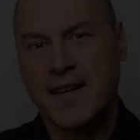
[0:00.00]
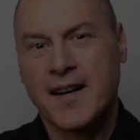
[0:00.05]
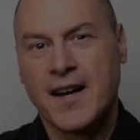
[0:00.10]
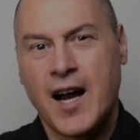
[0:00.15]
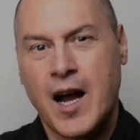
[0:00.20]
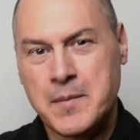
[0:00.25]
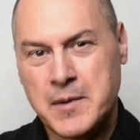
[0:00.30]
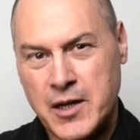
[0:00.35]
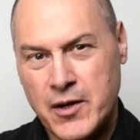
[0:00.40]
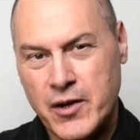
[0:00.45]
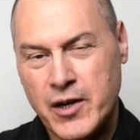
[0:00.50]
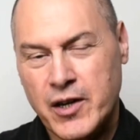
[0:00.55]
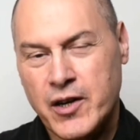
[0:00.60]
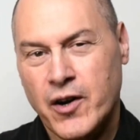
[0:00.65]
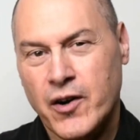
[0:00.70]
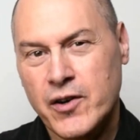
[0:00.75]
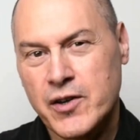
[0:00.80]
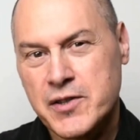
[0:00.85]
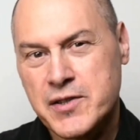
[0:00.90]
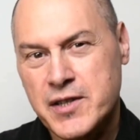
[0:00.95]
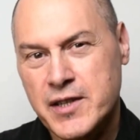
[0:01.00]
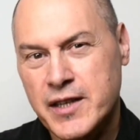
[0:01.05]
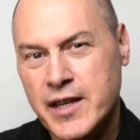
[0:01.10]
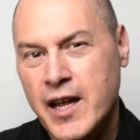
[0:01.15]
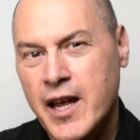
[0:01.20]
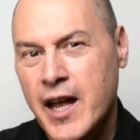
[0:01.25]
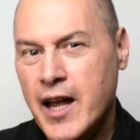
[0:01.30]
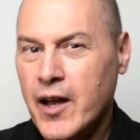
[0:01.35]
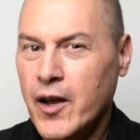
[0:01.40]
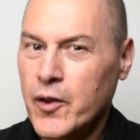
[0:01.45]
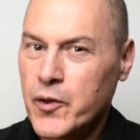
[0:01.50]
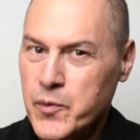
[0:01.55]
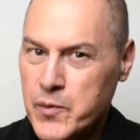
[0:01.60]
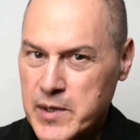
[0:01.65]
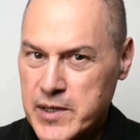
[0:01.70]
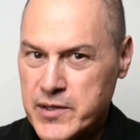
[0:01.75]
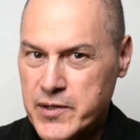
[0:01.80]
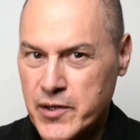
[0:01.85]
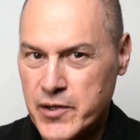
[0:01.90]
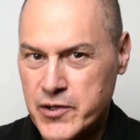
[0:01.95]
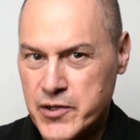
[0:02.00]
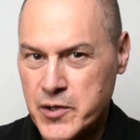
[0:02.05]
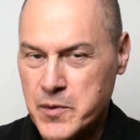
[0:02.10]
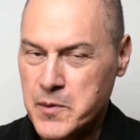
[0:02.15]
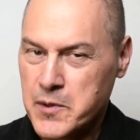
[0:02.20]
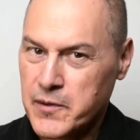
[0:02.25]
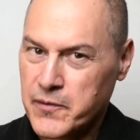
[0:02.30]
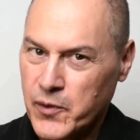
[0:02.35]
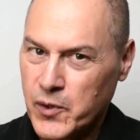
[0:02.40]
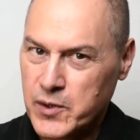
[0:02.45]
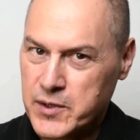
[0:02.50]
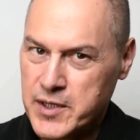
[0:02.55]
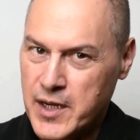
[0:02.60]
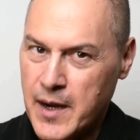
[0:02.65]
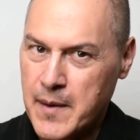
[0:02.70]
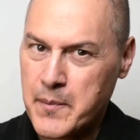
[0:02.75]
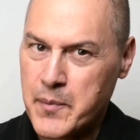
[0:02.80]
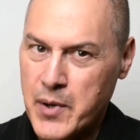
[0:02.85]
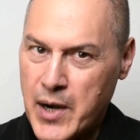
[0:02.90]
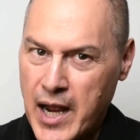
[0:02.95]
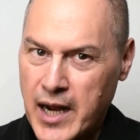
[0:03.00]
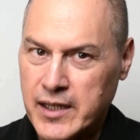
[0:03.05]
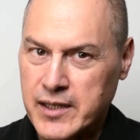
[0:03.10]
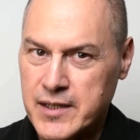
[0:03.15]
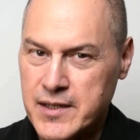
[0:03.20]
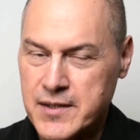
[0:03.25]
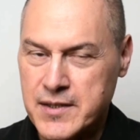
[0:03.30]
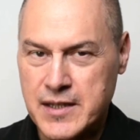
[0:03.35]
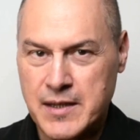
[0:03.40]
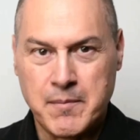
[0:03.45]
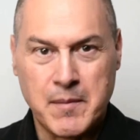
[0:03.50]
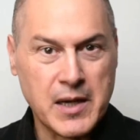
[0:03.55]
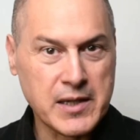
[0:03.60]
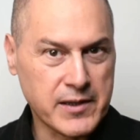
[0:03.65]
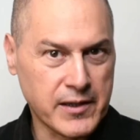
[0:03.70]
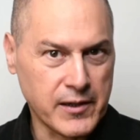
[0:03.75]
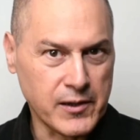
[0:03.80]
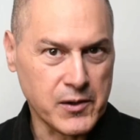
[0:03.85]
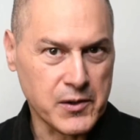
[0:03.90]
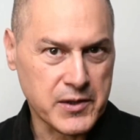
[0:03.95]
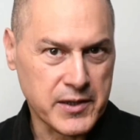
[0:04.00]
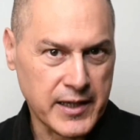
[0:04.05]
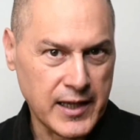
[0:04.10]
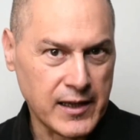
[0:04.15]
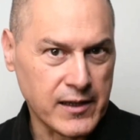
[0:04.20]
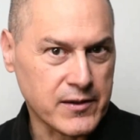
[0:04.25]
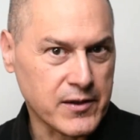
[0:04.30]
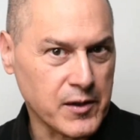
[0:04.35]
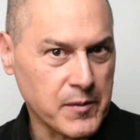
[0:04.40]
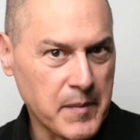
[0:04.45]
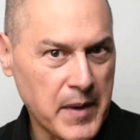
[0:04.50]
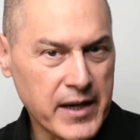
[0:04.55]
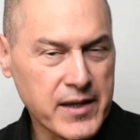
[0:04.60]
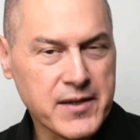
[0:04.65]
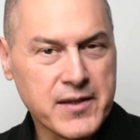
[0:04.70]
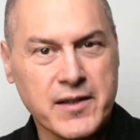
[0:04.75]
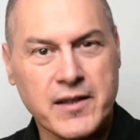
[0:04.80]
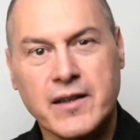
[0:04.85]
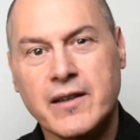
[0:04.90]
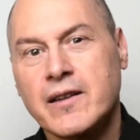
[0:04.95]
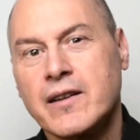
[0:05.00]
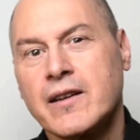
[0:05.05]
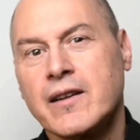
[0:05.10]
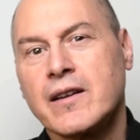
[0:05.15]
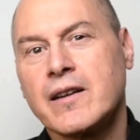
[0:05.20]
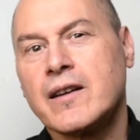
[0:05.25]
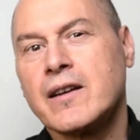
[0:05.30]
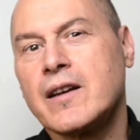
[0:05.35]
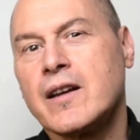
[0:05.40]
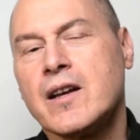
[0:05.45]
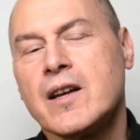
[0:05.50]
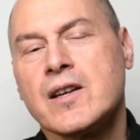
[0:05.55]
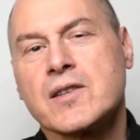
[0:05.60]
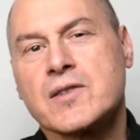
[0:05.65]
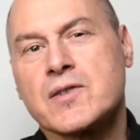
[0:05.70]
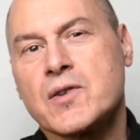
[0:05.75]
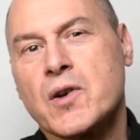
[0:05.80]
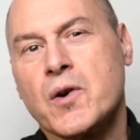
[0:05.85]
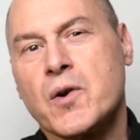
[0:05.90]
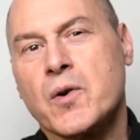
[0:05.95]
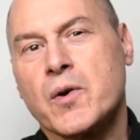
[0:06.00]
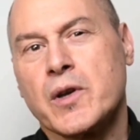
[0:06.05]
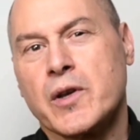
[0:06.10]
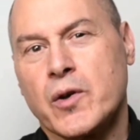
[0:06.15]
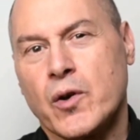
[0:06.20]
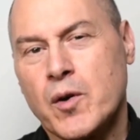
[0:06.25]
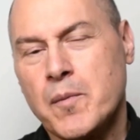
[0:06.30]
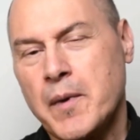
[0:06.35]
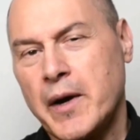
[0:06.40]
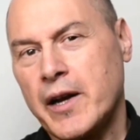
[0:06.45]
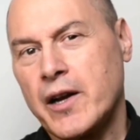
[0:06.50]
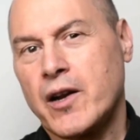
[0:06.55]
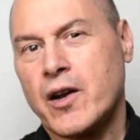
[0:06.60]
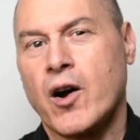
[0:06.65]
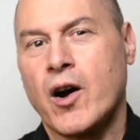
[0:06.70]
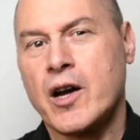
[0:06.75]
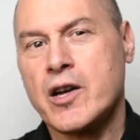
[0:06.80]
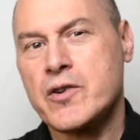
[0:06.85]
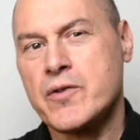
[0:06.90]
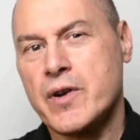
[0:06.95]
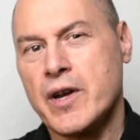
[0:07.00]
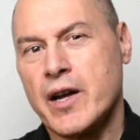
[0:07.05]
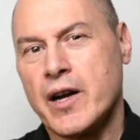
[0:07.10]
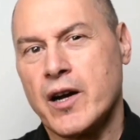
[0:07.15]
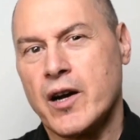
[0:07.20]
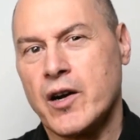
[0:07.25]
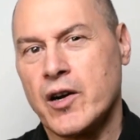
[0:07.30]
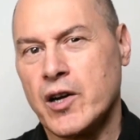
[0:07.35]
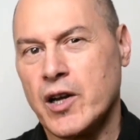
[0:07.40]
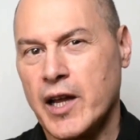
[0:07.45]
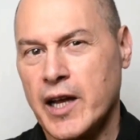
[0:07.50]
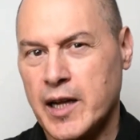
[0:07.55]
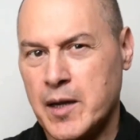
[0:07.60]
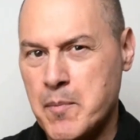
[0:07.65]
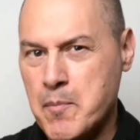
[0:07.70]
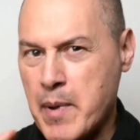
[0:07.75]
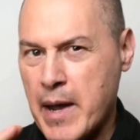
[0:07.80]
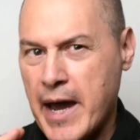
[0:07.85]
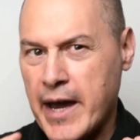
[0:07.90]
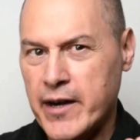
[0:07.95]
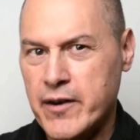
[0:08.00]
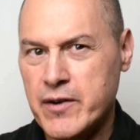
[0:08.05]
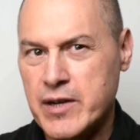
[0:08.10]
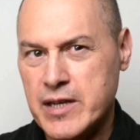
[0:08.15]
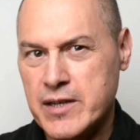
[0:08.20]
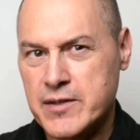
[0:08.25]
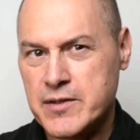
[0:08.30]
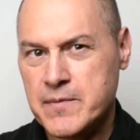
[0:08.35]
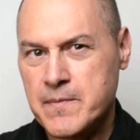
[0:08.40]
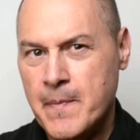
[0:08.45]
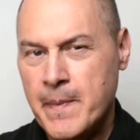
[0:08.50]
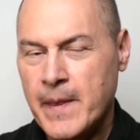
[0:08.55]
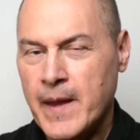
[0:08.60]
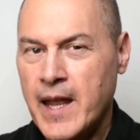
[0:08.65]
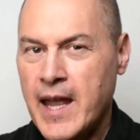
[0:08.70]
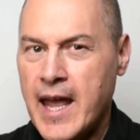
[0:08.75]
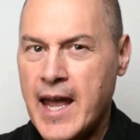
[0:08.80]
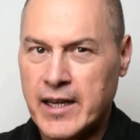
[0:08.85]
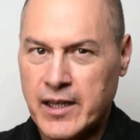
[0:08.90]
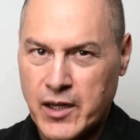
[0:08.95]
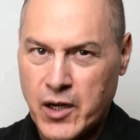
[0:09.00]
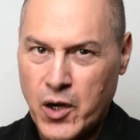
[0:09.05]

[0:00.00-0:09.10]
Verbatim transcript: I'm Gary Carlson, a health researcher with a full-time practice in musculoskeletal medicine. So your mitochondria are like batteries, and